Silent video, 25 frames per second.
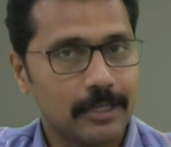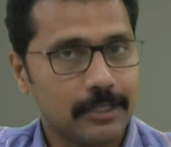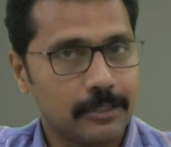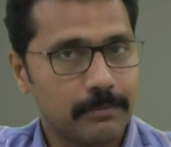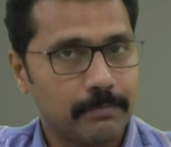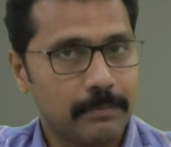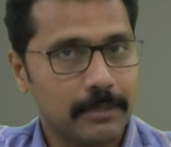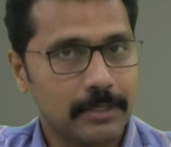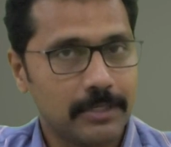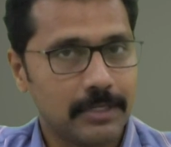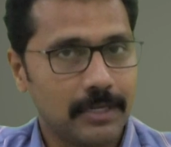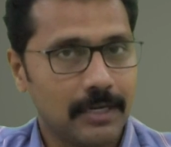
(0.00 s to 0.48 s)

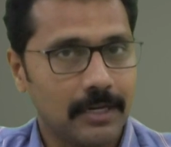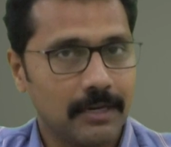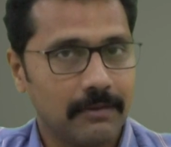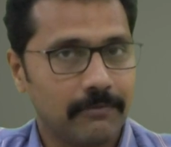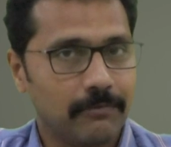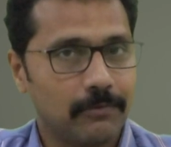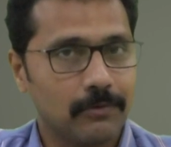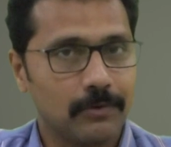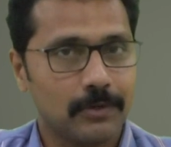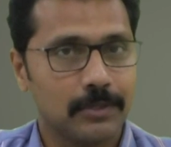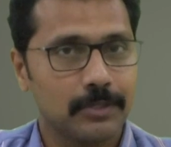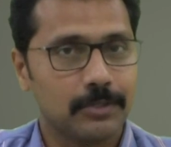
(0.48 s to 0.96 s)

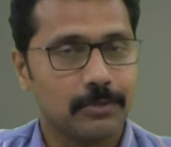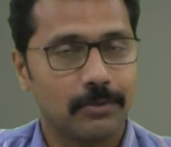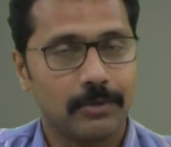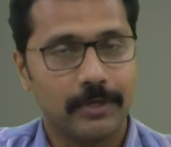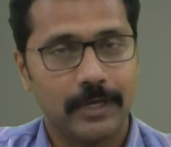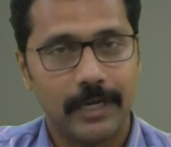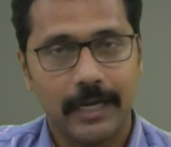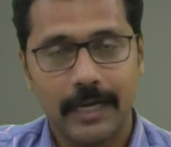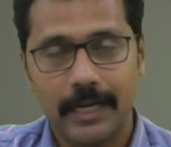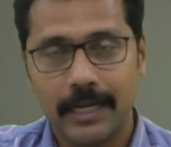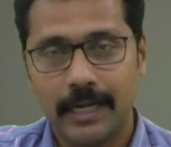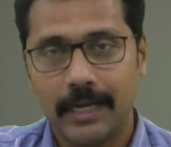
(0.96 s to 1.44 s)
especially, focus
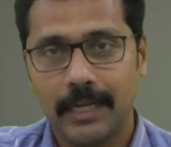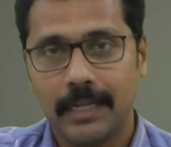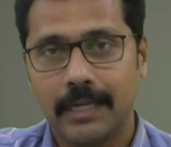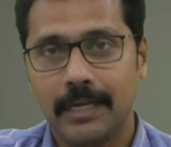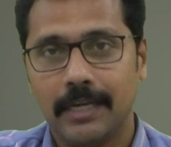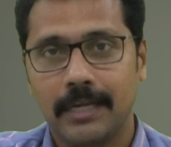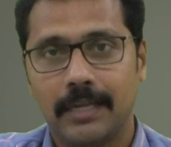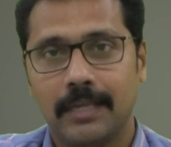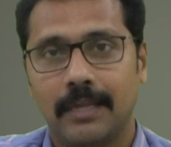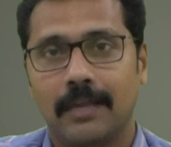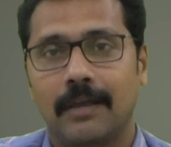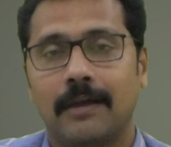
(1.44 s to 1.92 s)
on in
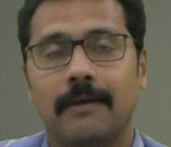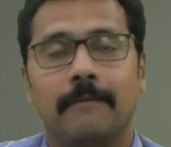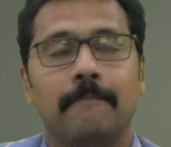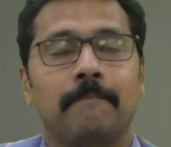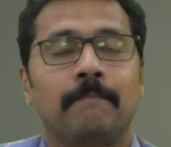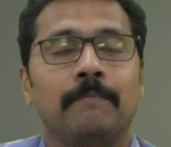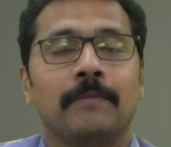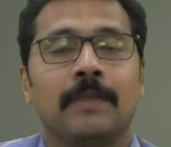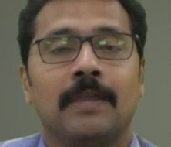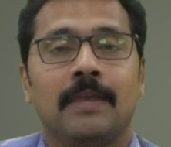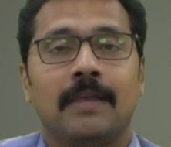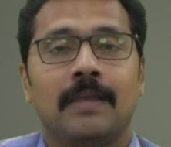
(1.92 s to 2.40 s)
India,